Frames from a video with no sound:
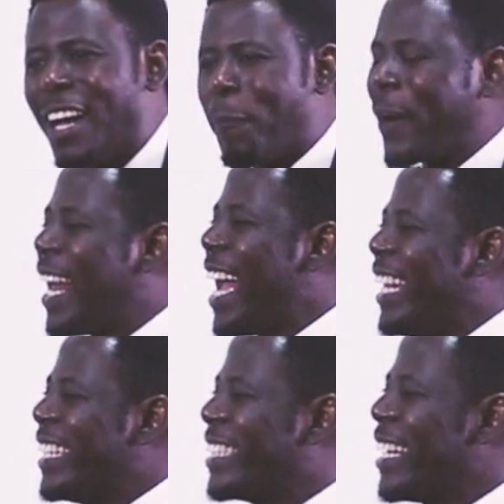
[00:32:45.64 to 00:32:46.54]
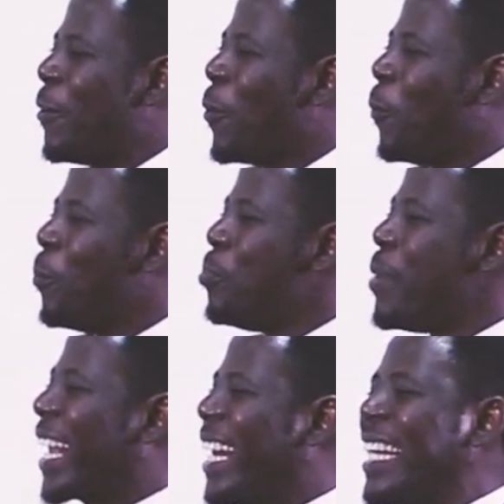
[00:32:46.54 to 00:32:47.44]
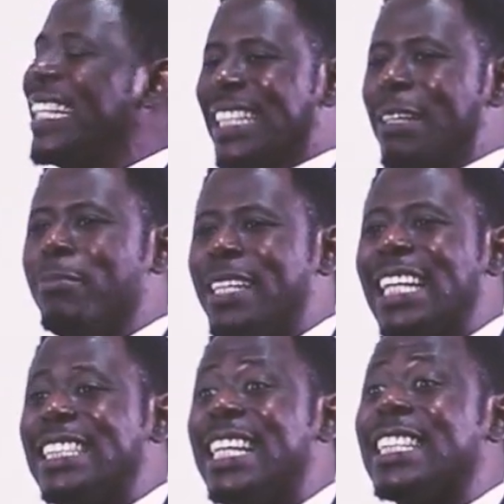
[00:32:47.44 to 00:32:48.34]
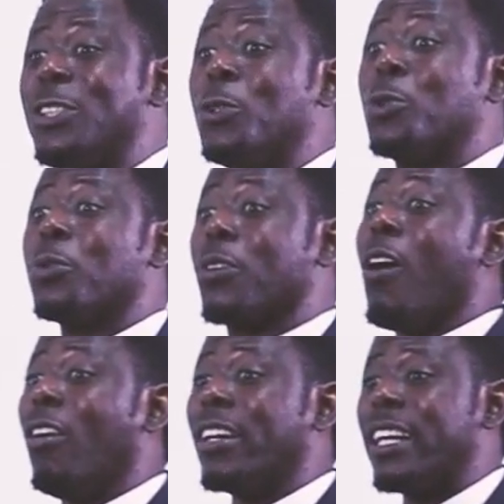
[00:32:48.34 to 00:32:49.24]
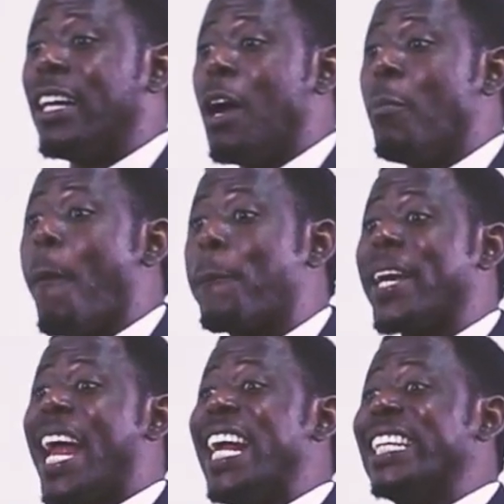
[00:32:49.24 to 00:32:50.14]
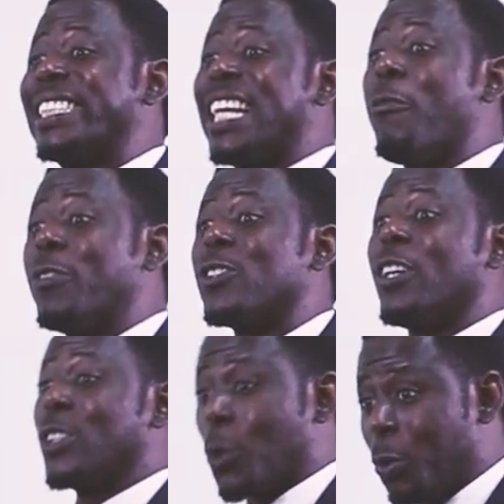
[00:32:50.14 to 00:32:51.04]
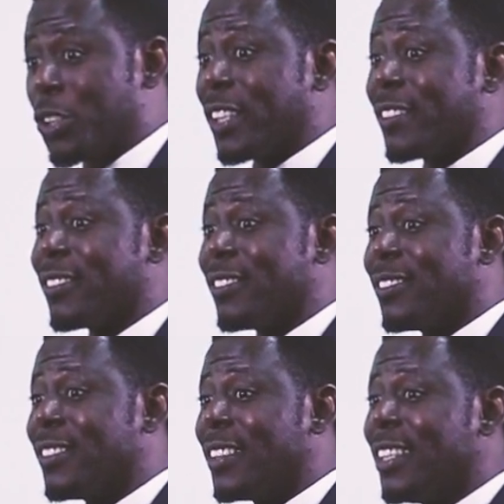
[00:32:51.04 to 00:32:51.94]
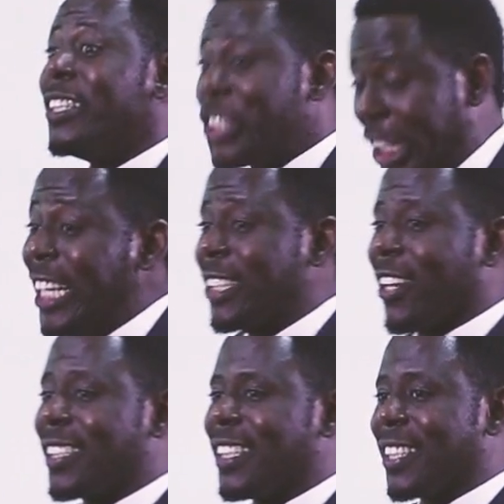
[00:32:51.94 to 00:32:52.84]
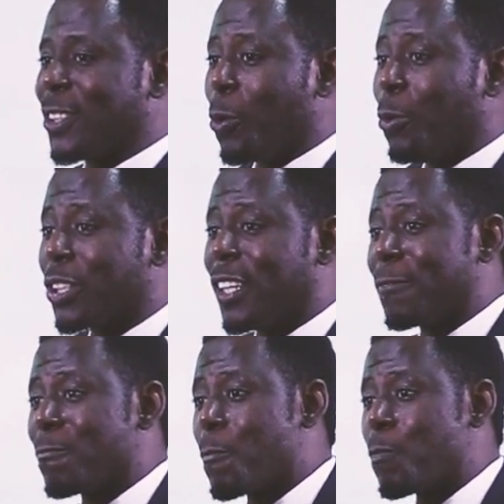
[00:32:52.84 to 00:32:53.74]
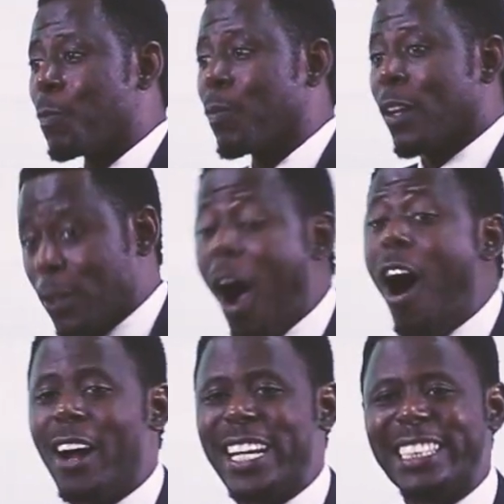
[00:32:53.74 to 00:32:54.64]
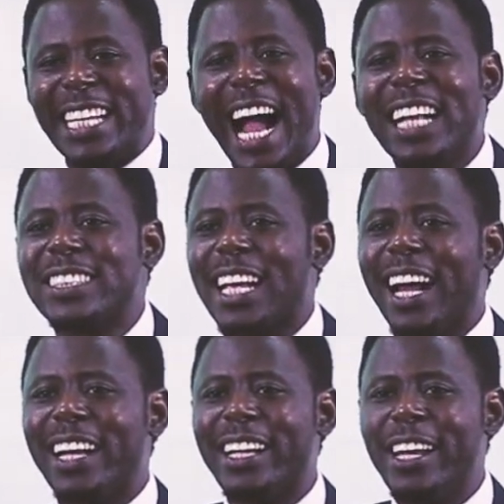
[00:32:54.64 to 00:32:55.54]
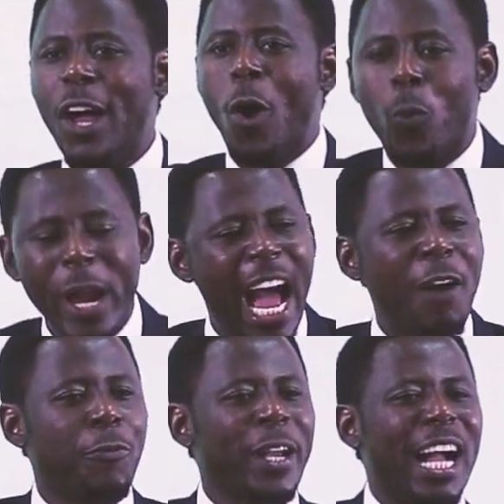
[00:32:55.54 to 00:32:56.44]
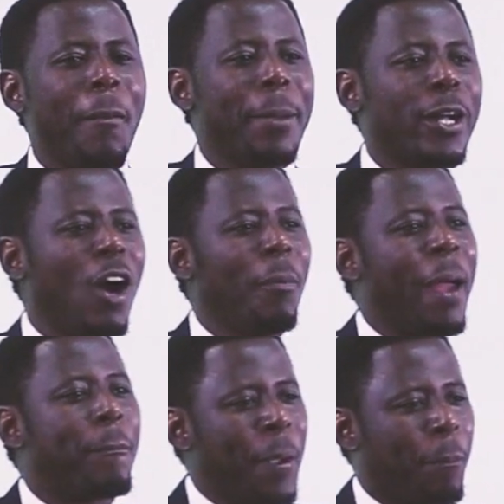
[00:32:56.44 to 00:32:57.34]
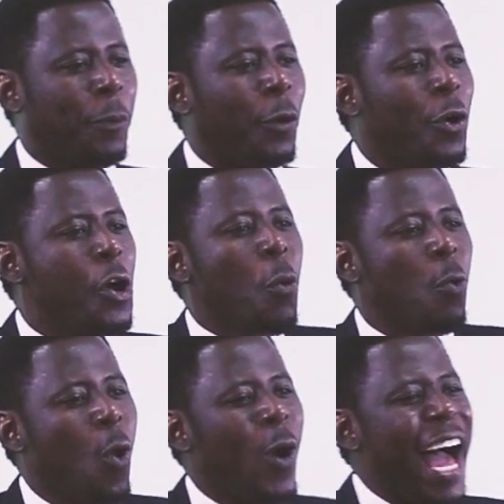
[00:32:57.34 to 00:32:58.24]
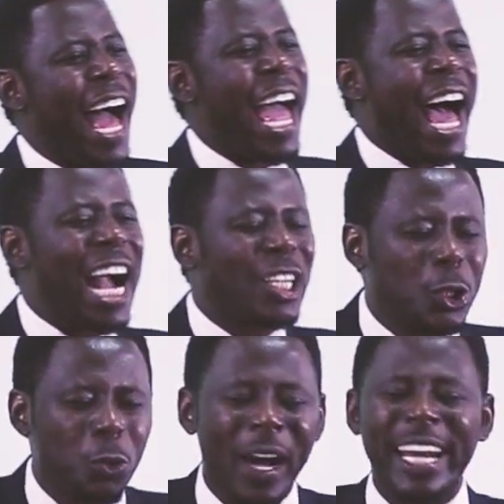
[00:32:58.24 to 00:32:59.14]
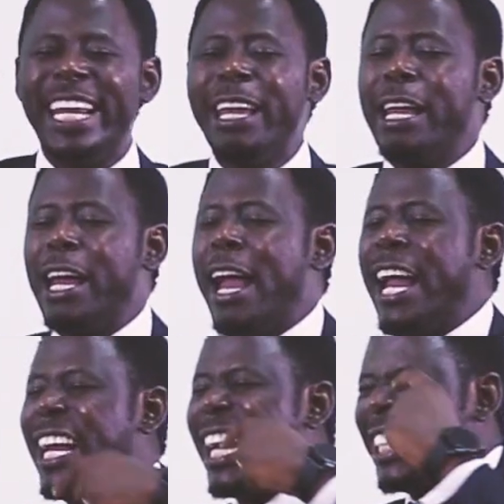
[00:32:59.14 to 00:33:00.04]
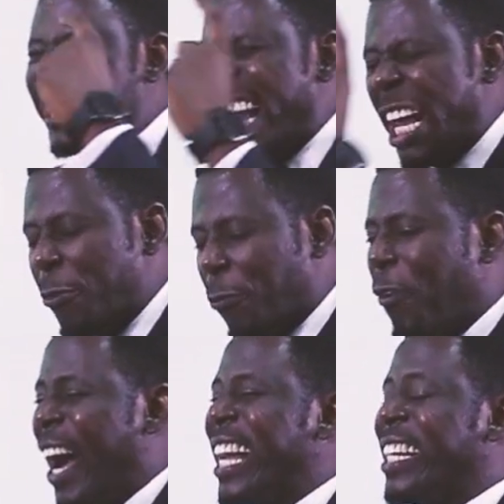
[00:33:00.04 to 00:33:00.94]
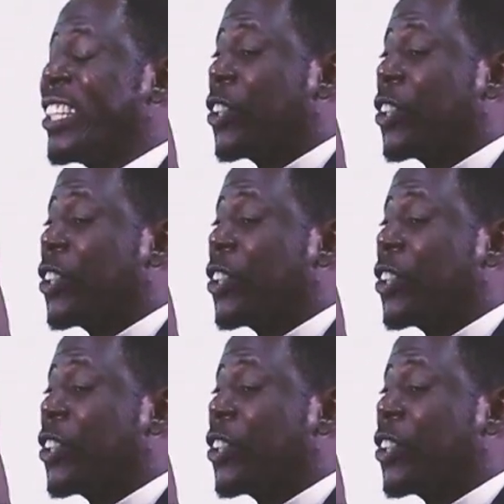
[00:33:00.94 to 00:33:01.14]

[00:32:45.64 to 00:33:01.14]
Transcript: Prayer is the mechanism that takes you to God. But prayer itself is not the solution. Jesus is the solution. God is the answer. We have we can become a people who actually deify the